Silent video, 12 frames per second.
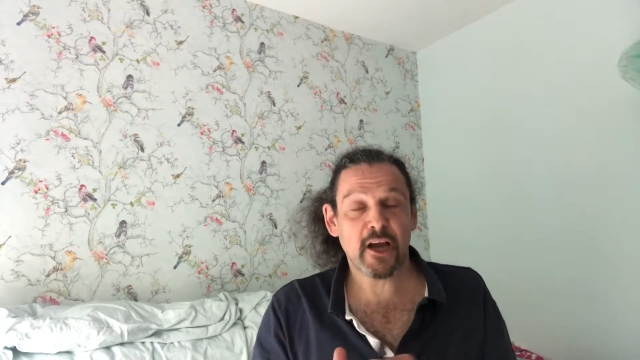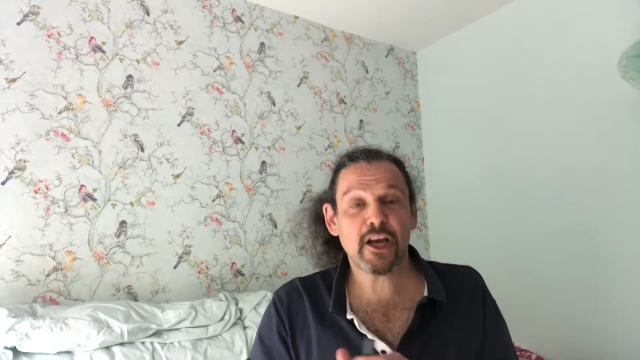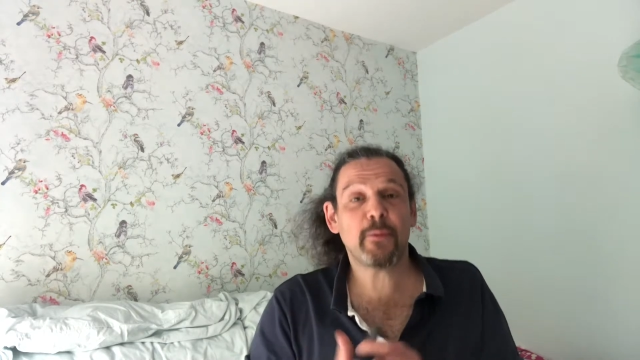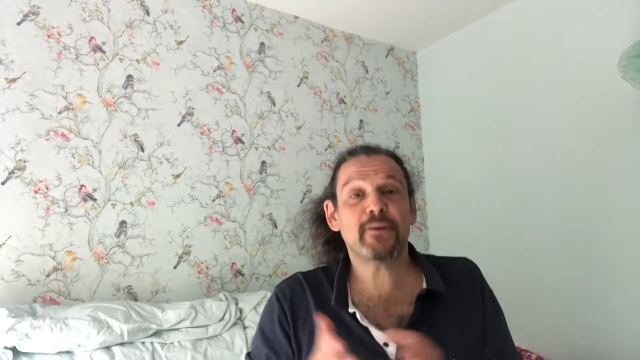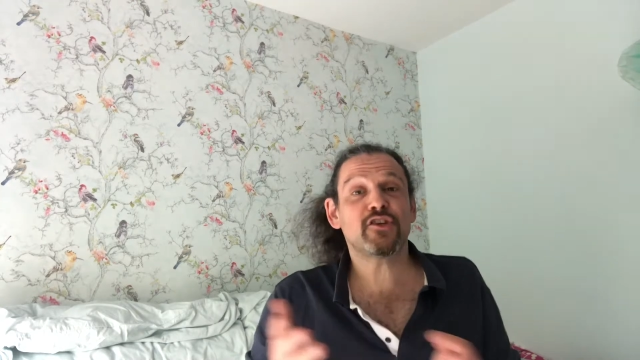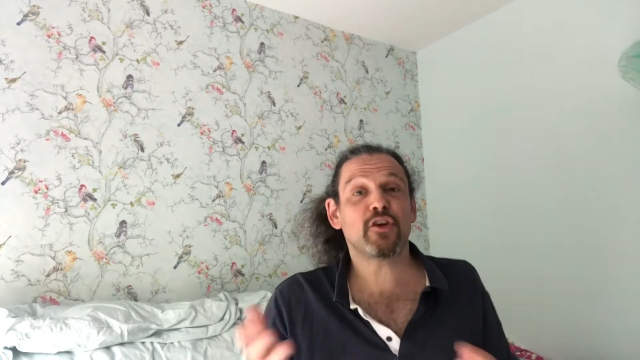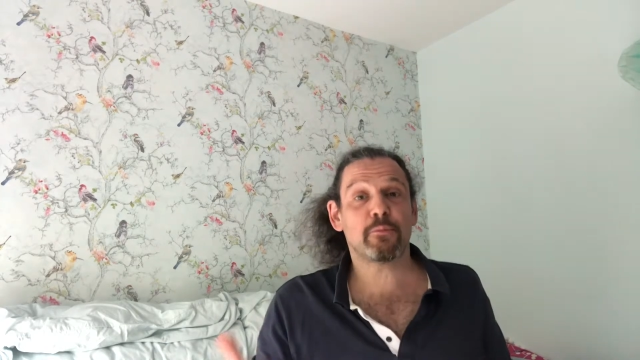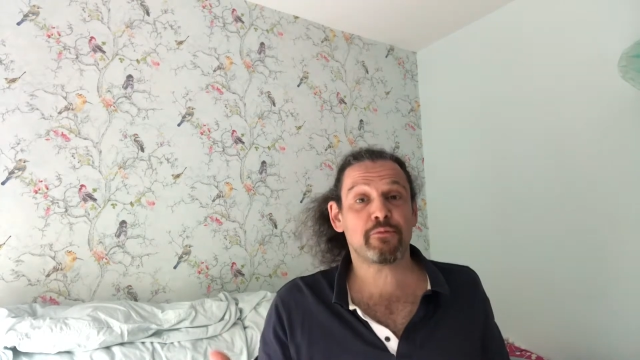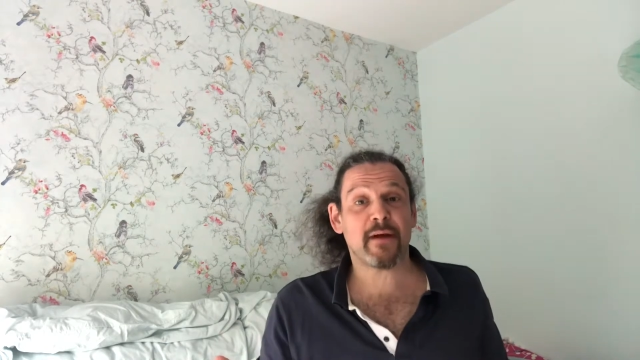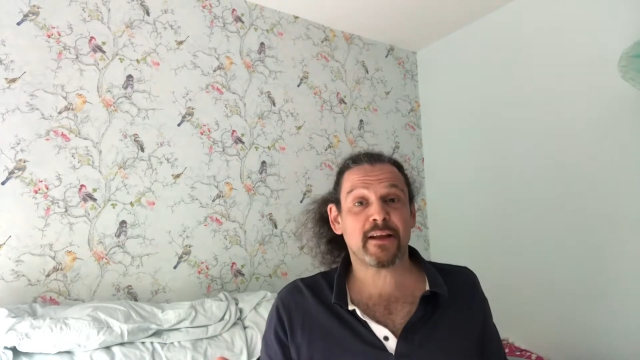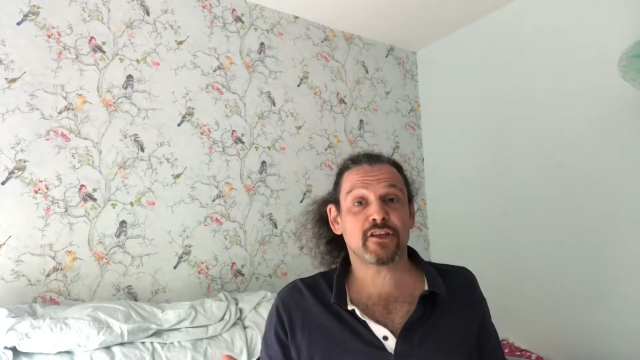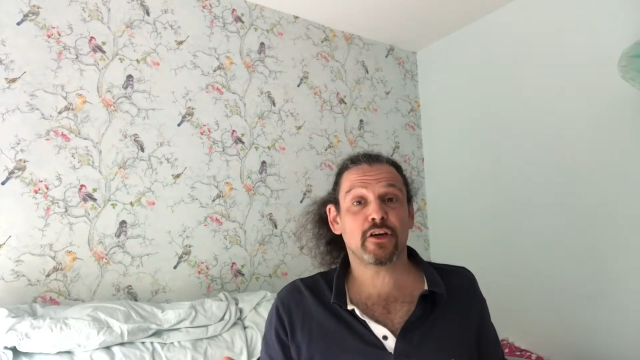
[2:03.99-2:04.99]
I know it's not
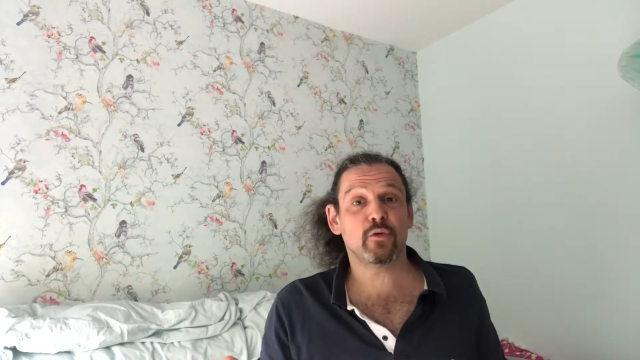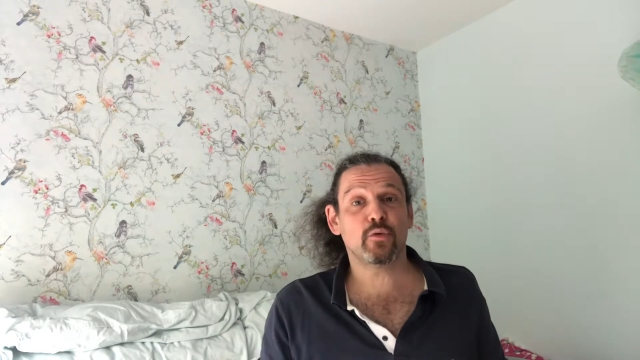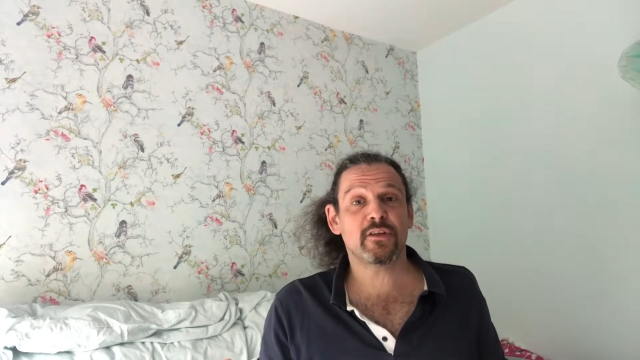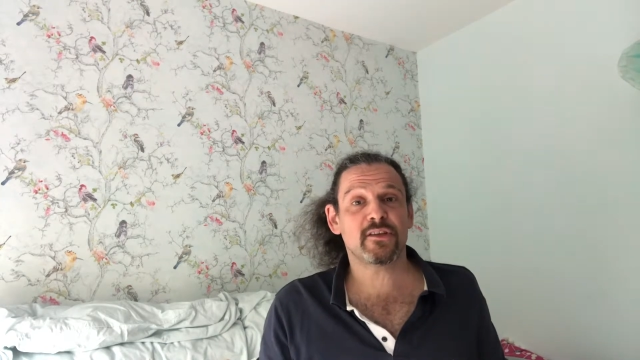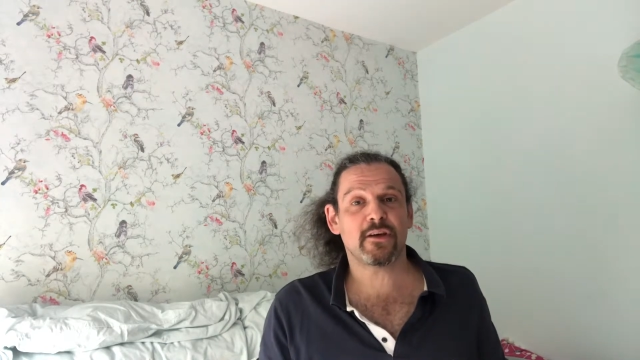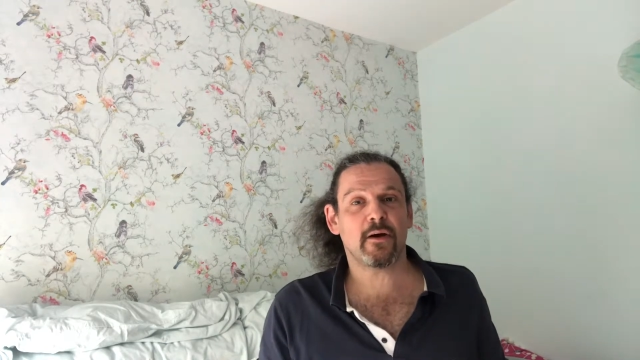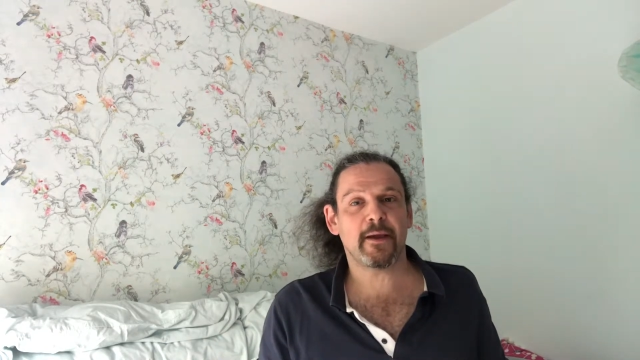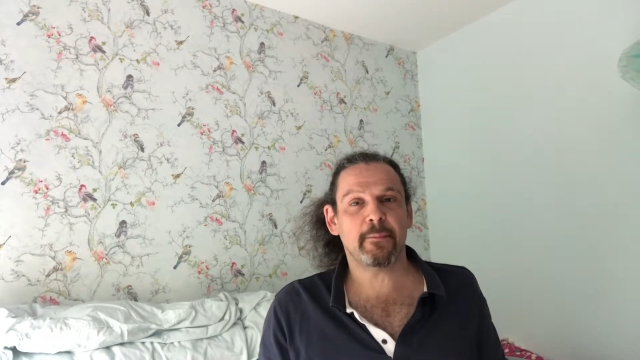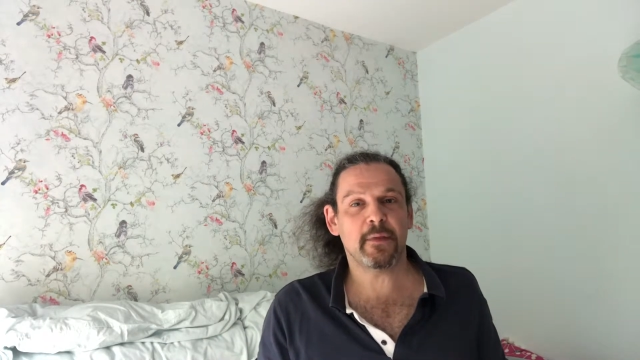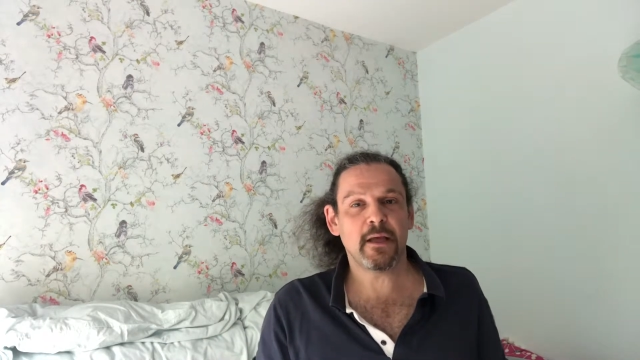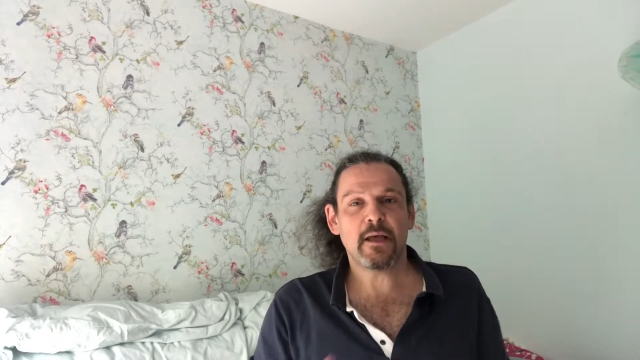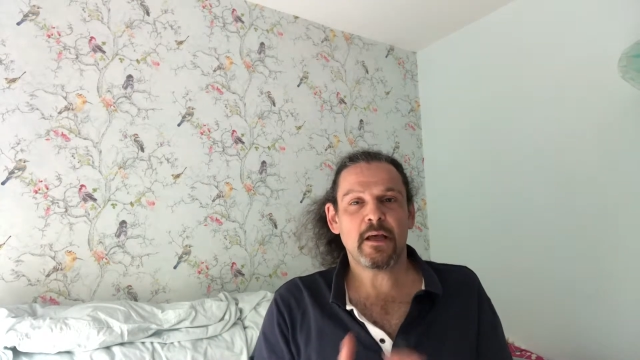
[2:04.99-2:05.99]
practical all the time,